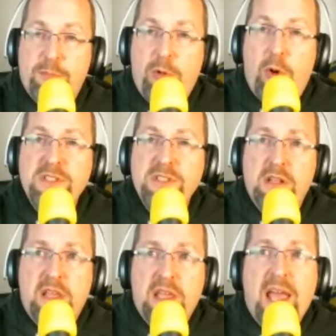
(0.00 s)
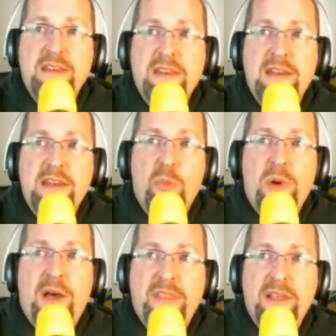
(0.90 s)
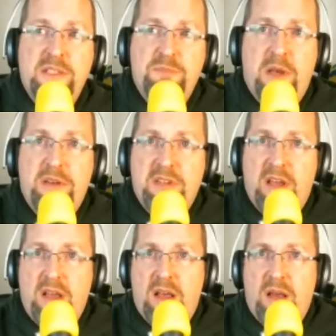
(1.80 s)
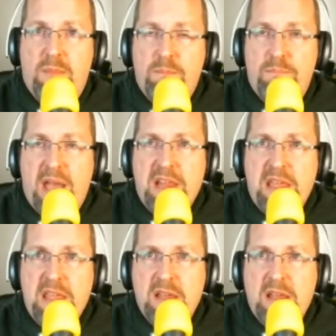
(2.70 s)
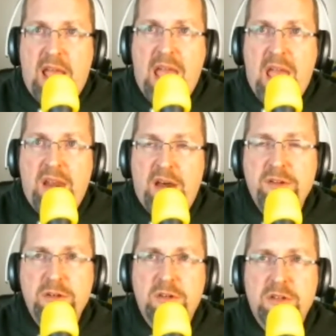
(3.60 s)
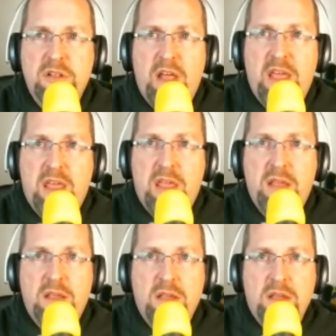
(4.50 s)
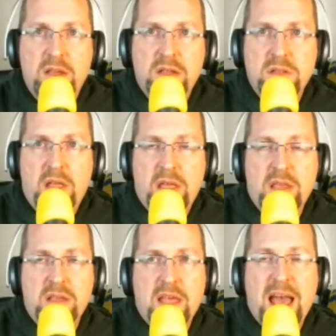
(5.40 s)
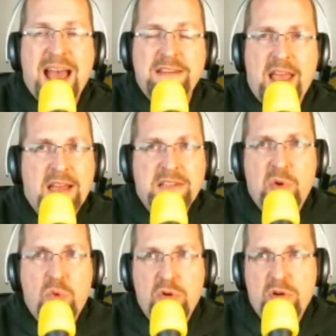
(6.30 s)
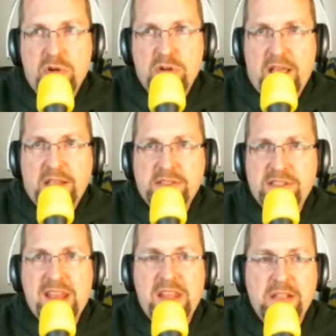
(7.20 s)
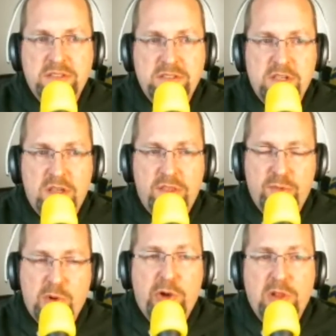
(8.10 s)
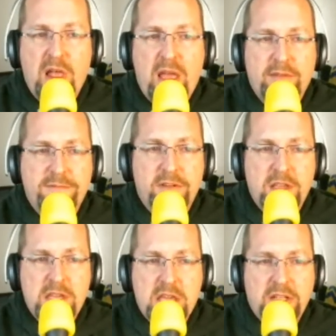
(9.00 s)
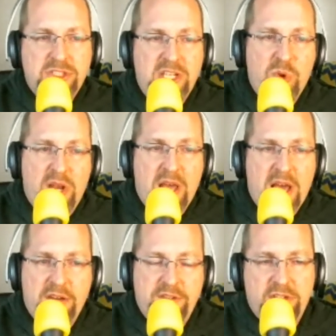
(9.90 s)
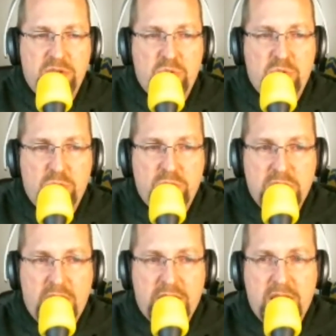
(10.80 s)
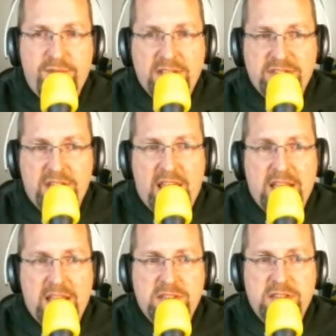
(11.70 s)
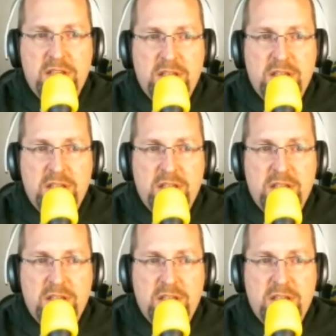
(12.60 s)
supposedly, I didn't know about this, but uh, Betty had other like like contact or like sightings throughout her life and she went on to like investigate